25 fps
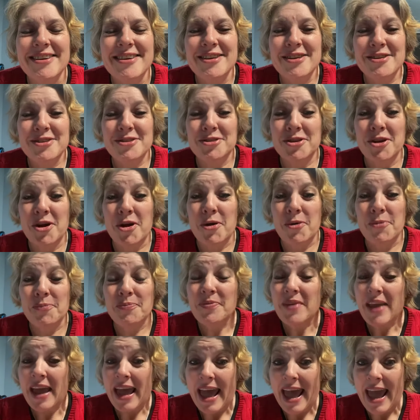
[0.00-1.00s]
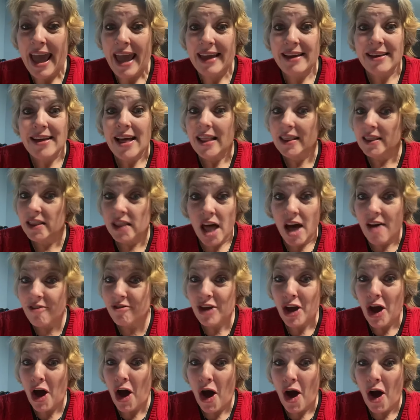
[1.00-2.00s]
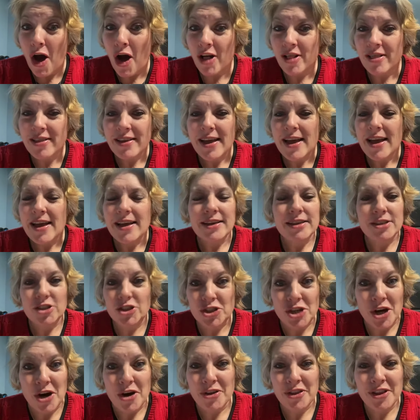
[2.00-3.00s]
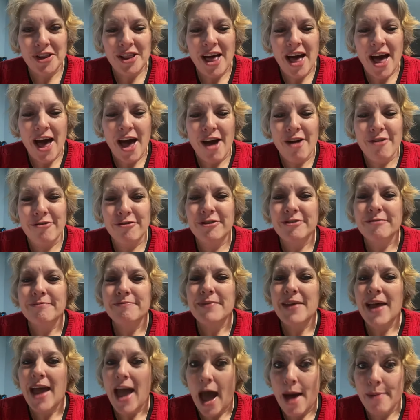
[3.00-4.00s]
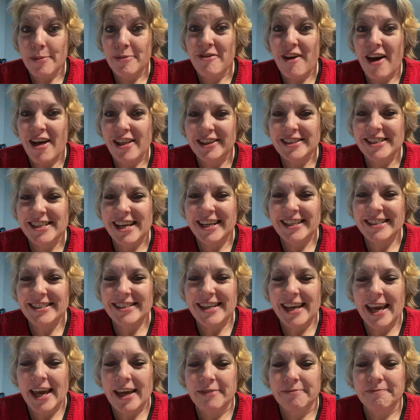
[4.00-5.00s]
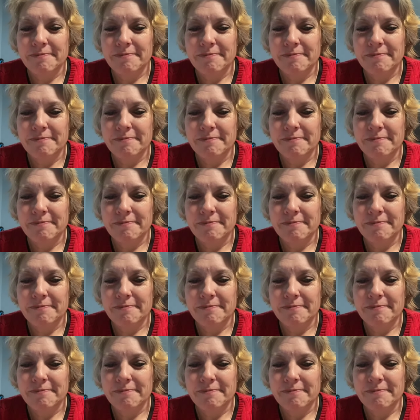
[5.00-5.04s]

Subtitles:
So, hey, love y'all. Share the love. Happy Valentine's Day.